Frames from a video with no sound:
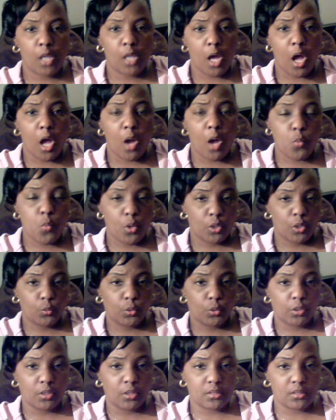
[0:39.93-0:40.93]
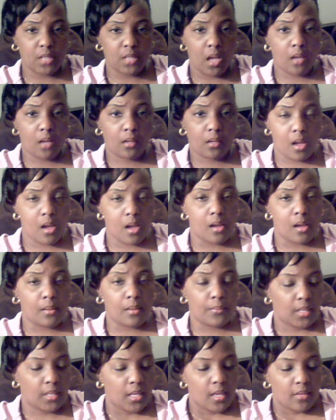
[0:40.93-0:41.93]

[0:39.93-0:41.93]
all one word, .com.